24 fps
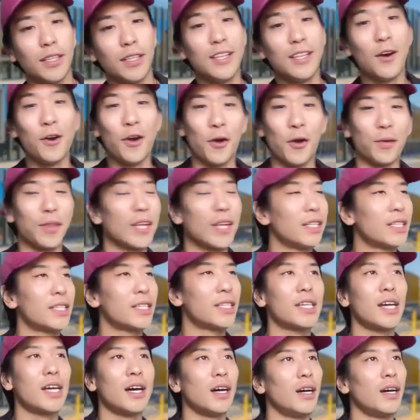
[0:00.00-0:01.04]
no, no,
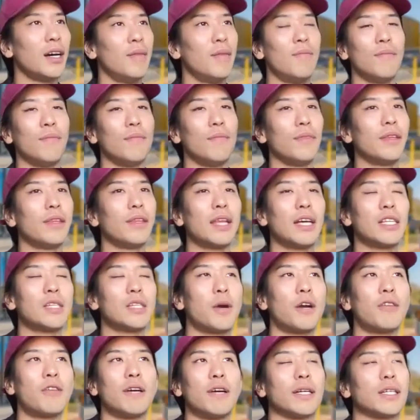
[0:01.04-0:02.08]
that's
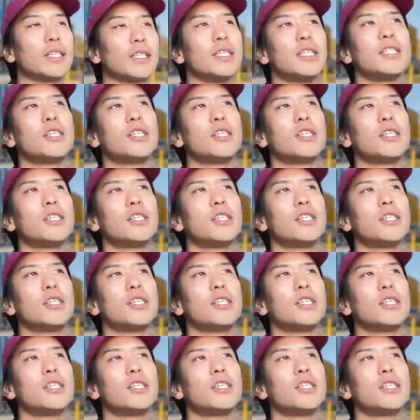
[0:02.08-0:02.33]
perfect.